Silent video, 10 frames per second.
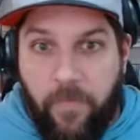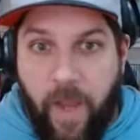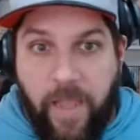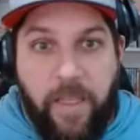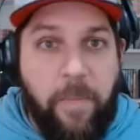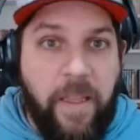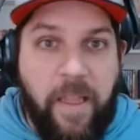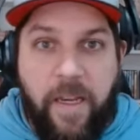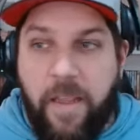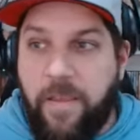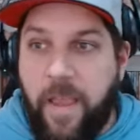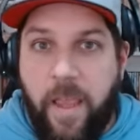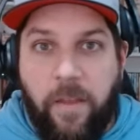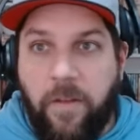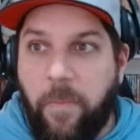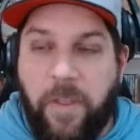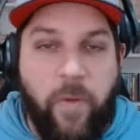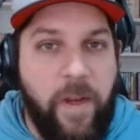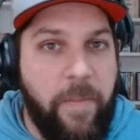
I did my daily thing, it took me 20